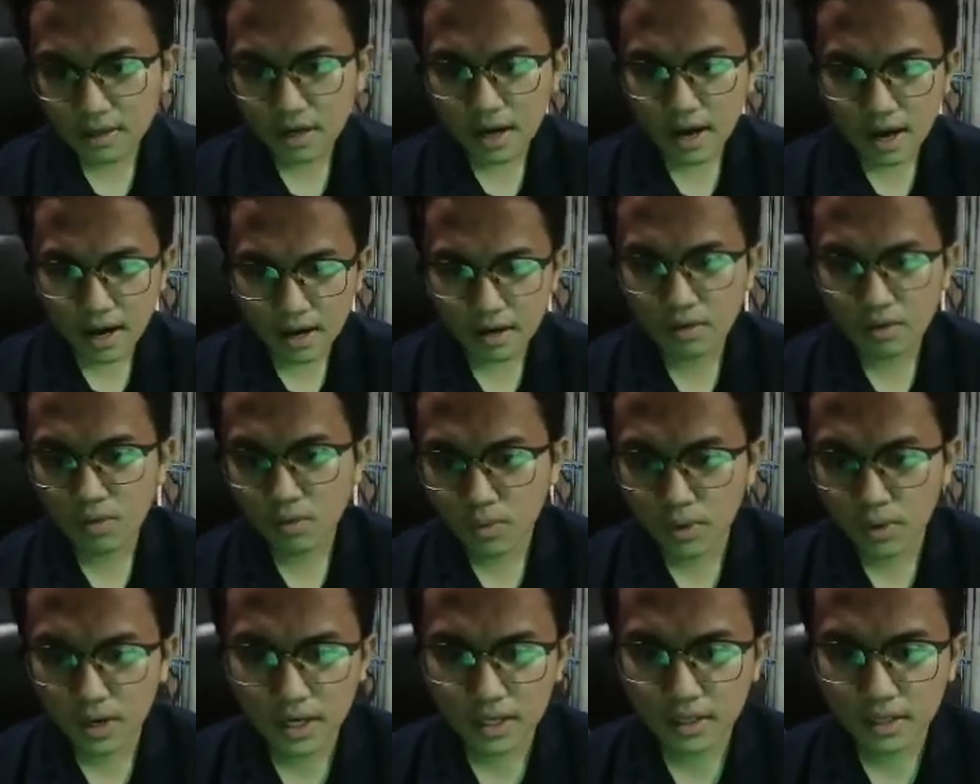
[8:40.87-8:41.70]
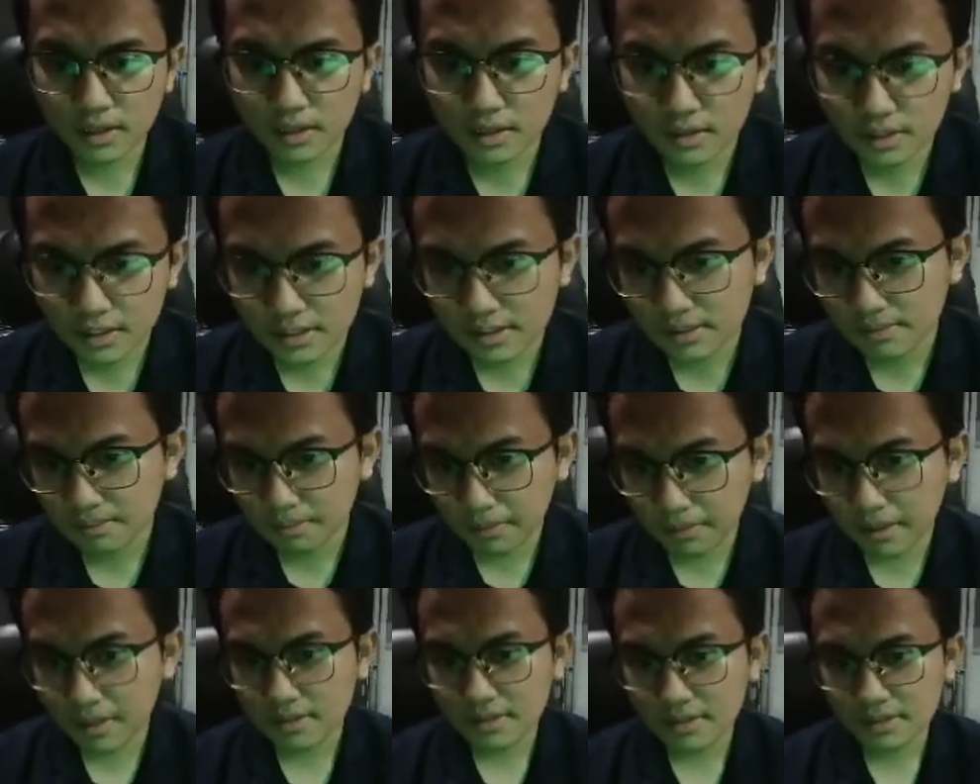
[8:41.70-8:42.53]
at what this
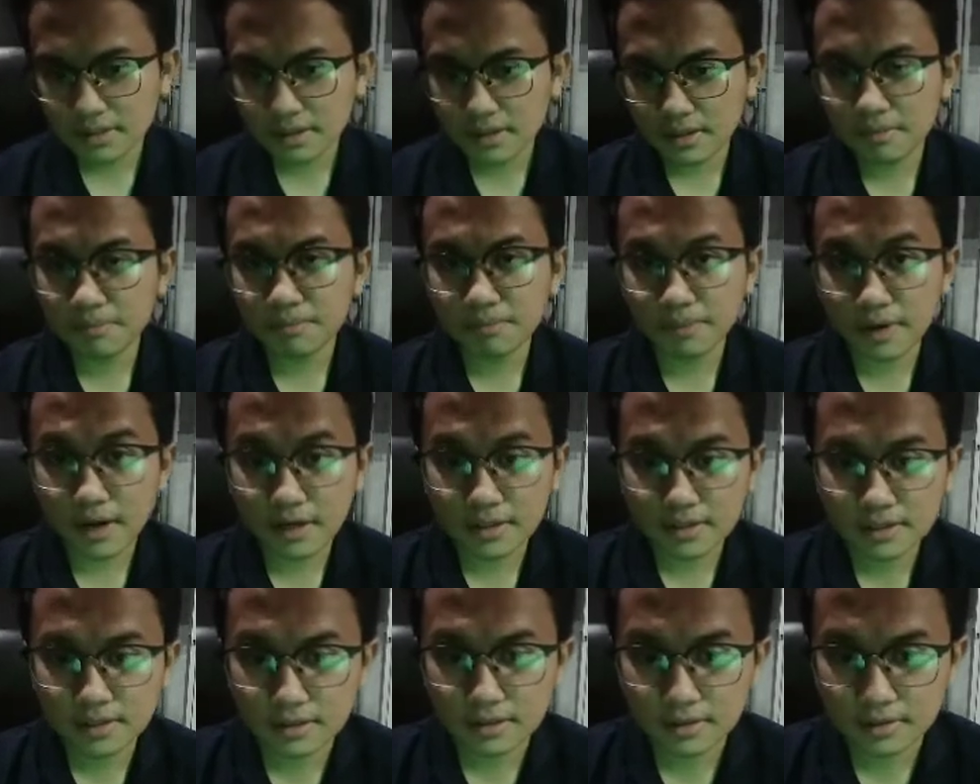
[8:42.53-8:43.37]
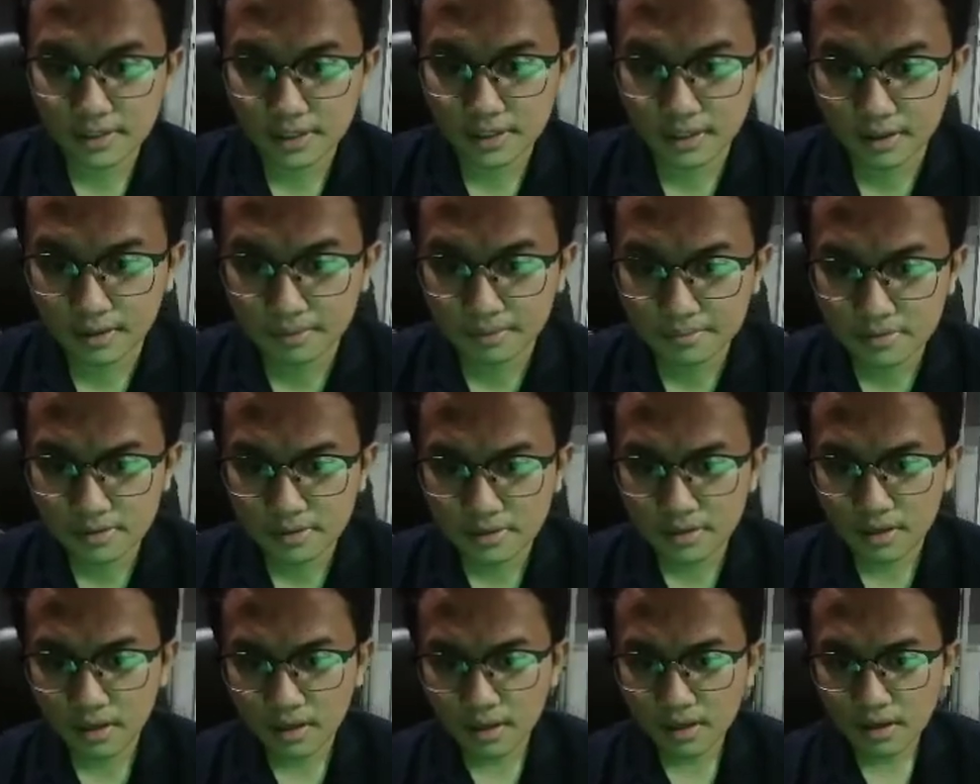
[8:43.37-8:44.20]
means in practical
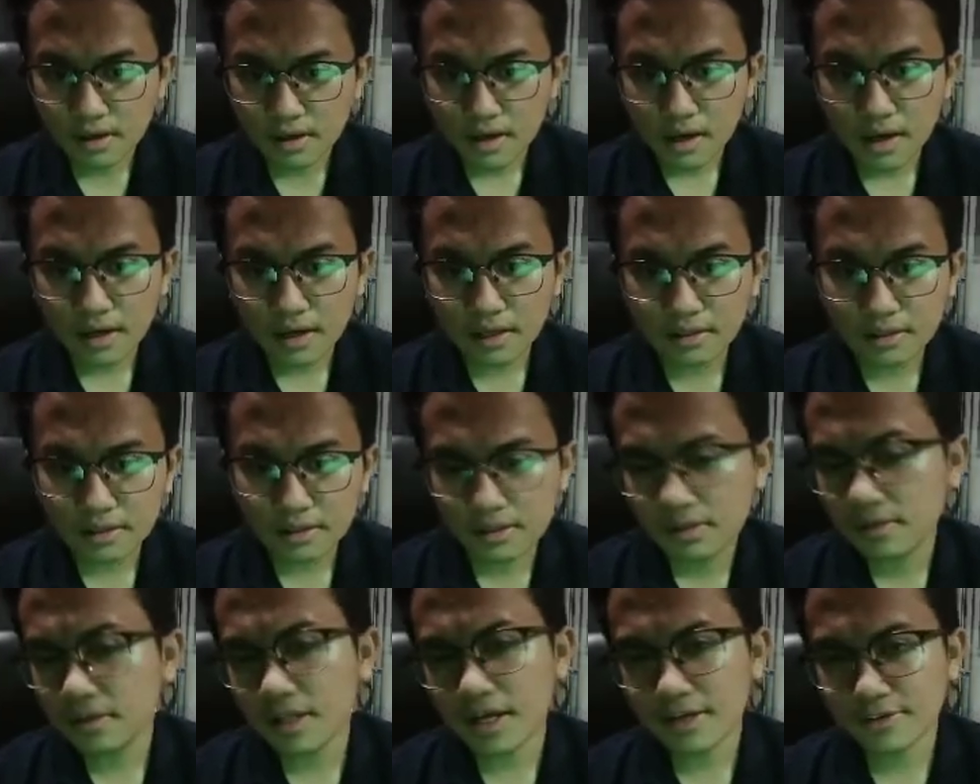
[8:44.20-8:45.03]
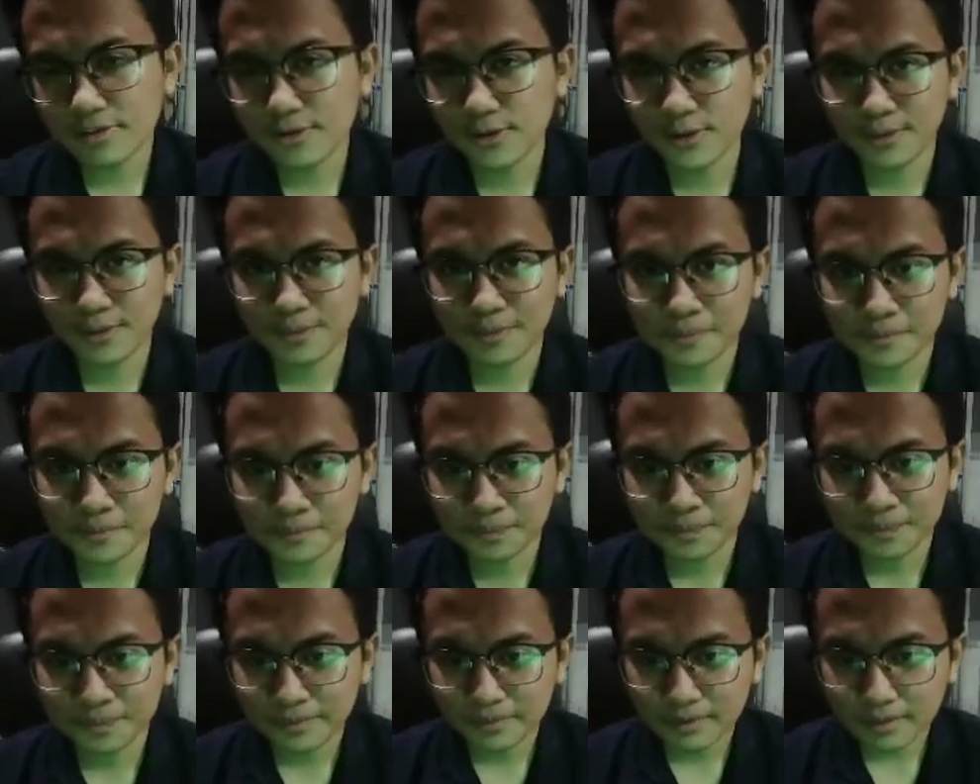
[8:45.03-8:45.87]
terms in the classroom.
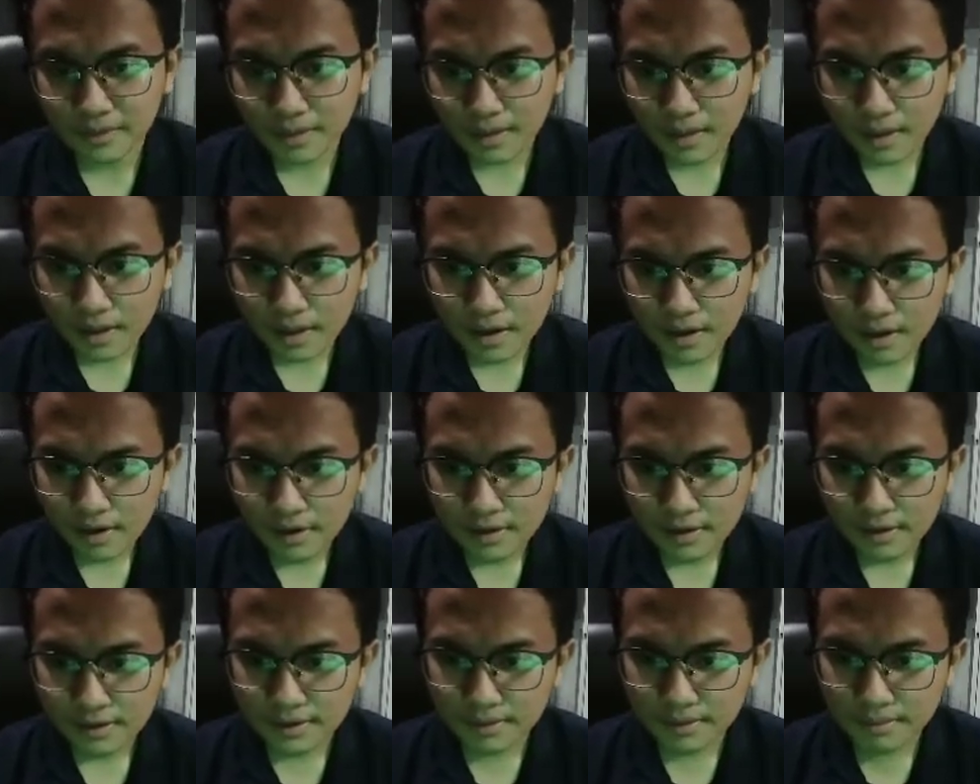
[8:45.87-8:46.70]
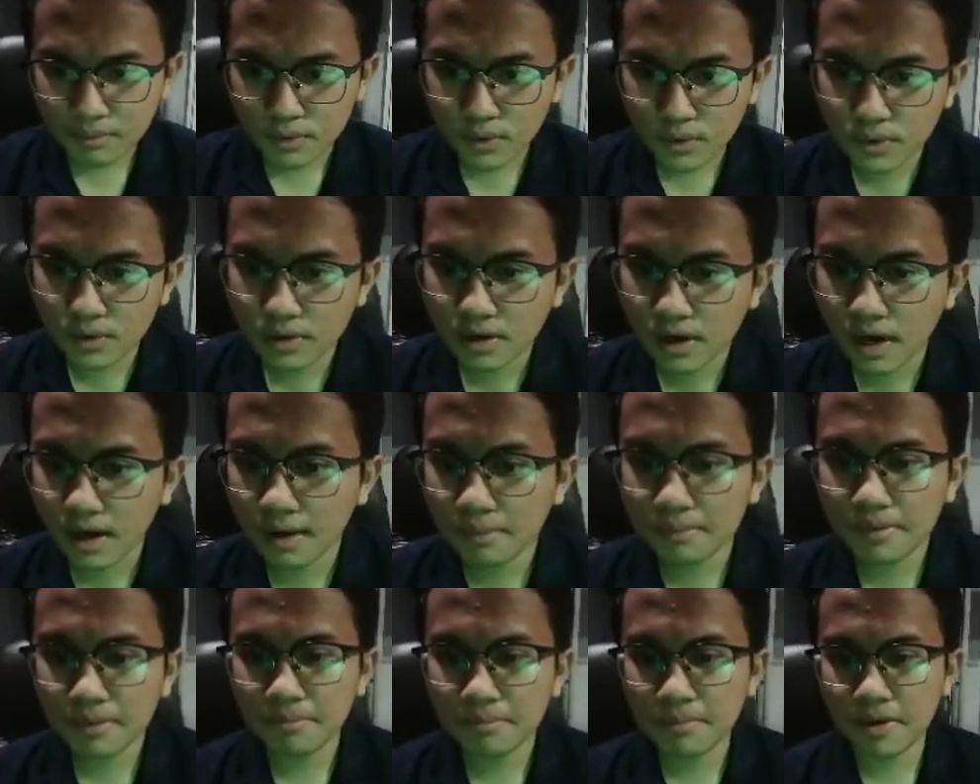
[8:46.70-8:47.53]
The more
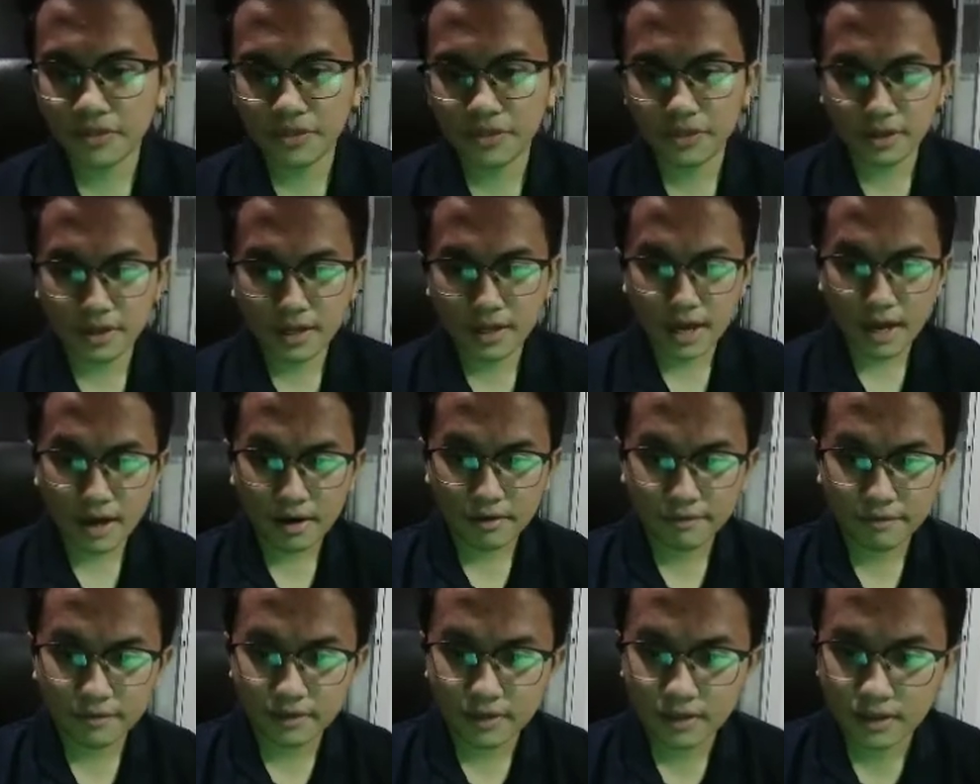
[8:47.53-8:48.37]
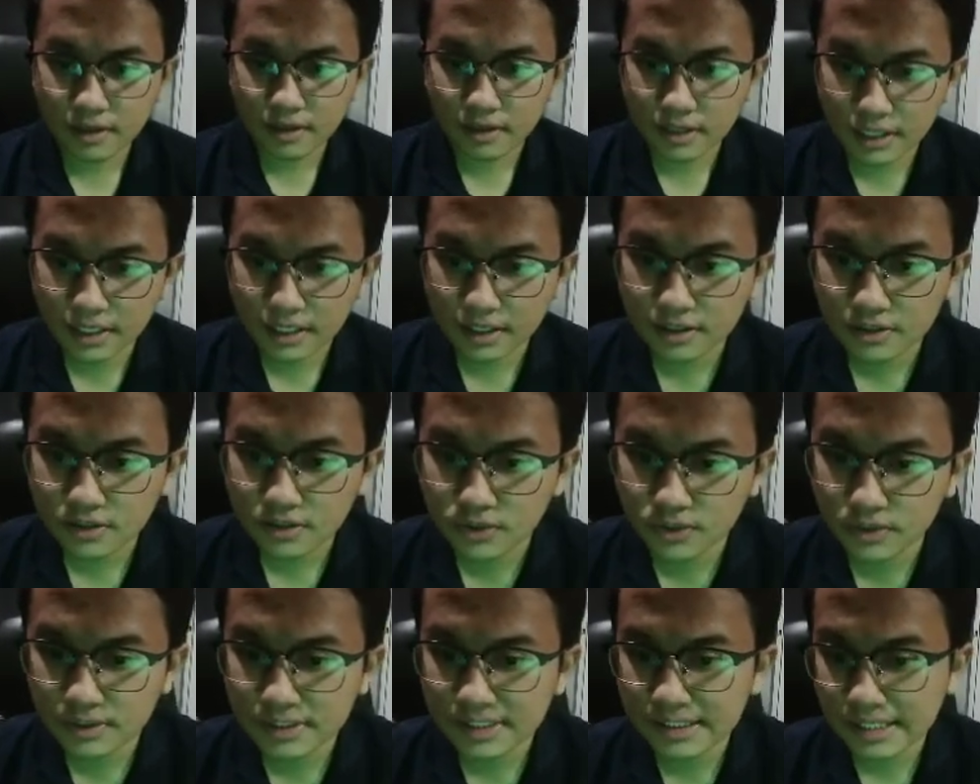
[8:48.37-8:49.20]
common method have a link
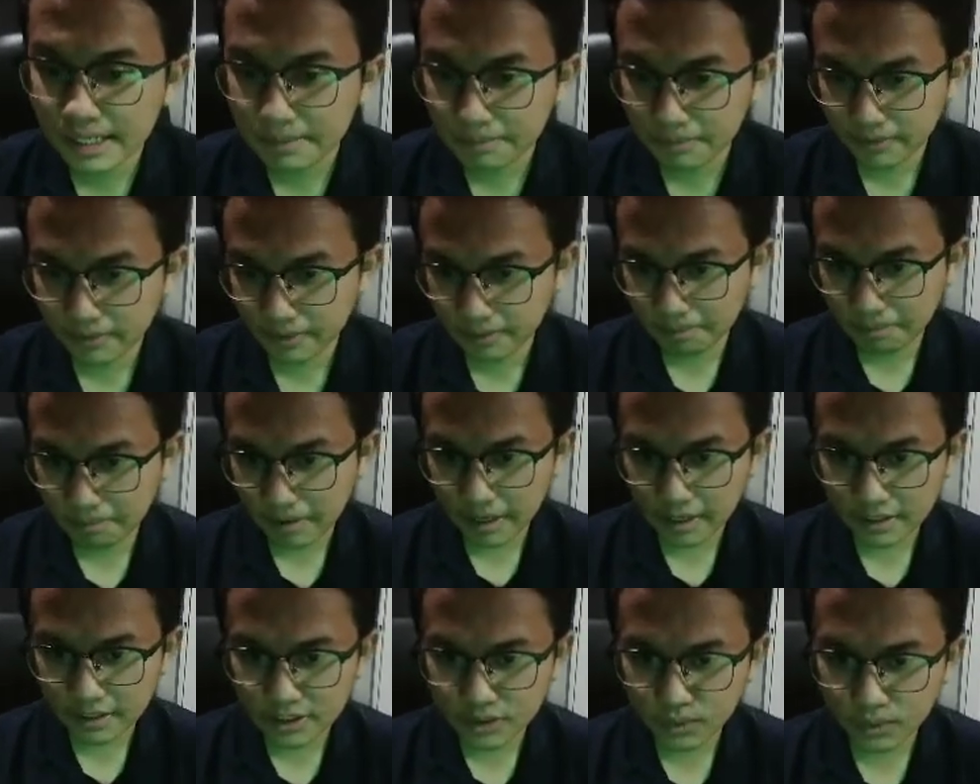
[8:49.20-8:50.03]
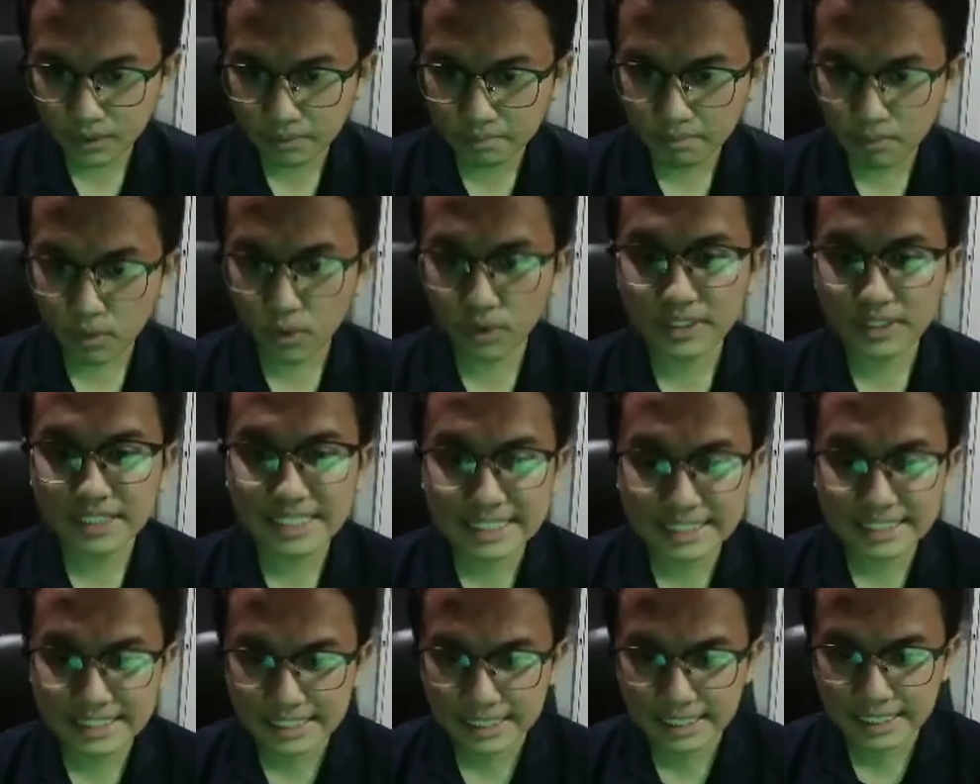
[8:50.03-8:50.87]
to a separate page with more
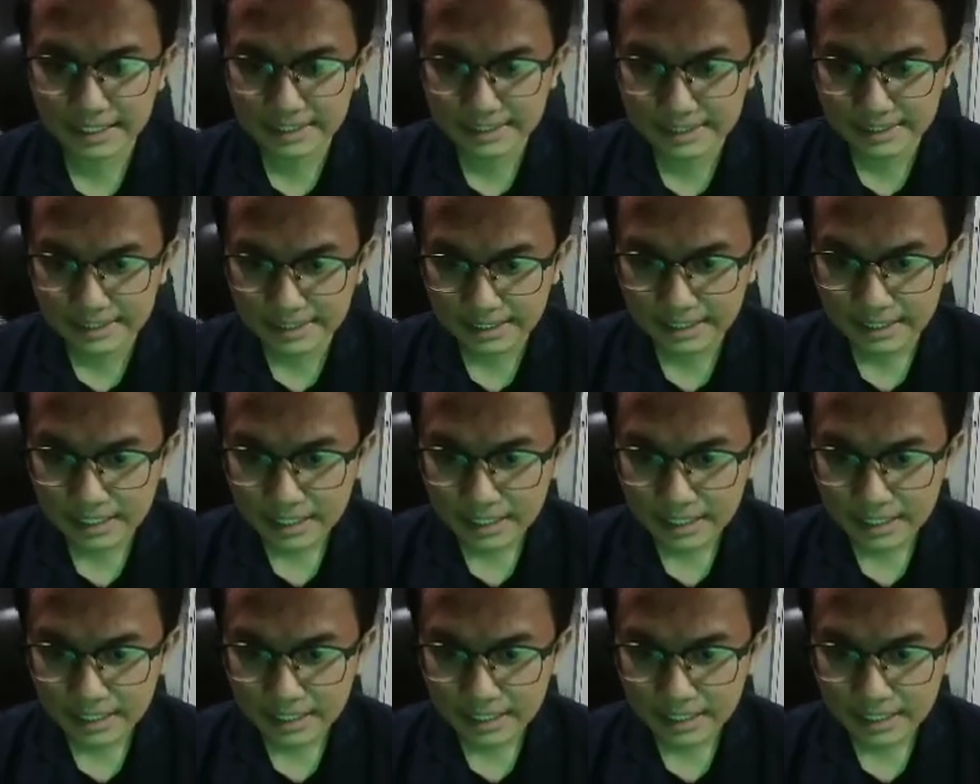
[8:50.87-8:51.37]
details